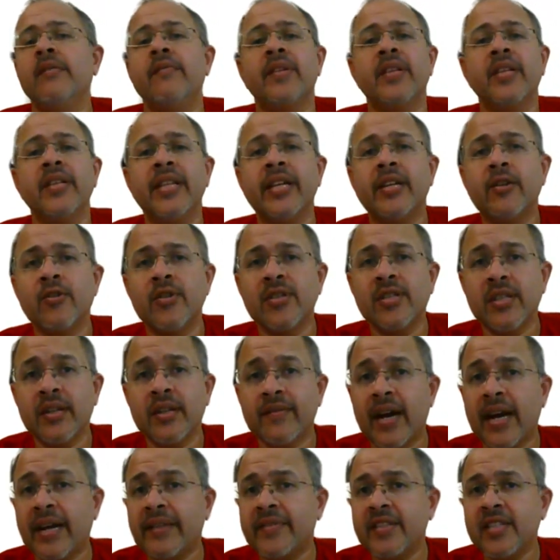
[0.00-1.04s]
whether they could
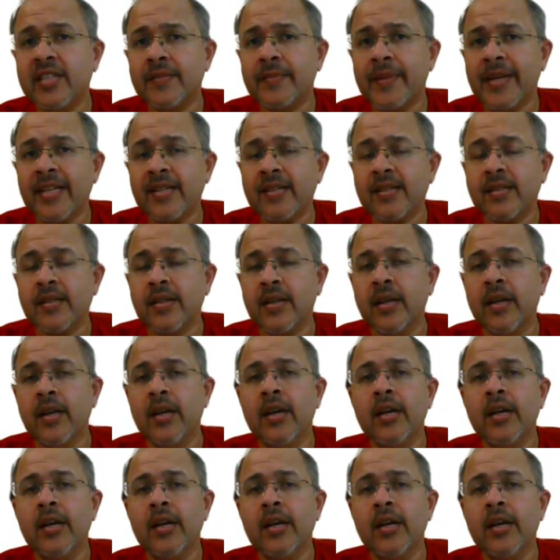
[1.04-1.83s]
survive in space.